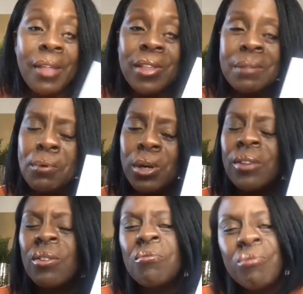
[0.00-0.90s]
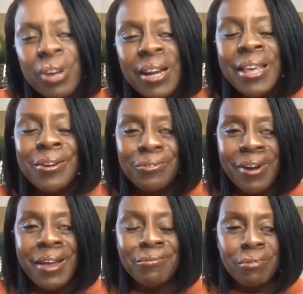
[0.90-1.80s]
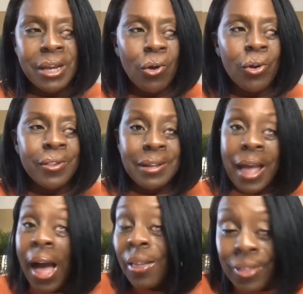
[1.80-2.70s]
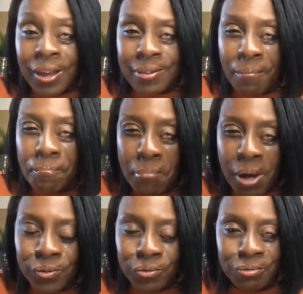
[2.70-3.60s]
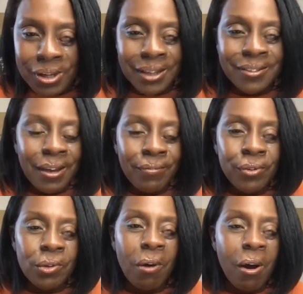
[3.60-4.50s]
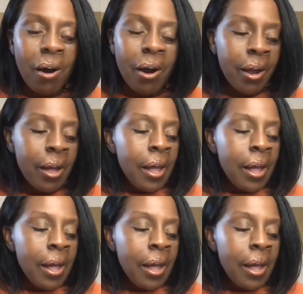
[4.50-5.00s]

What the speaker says: And this book is a really great read. Honestly, I think it's a must read if you are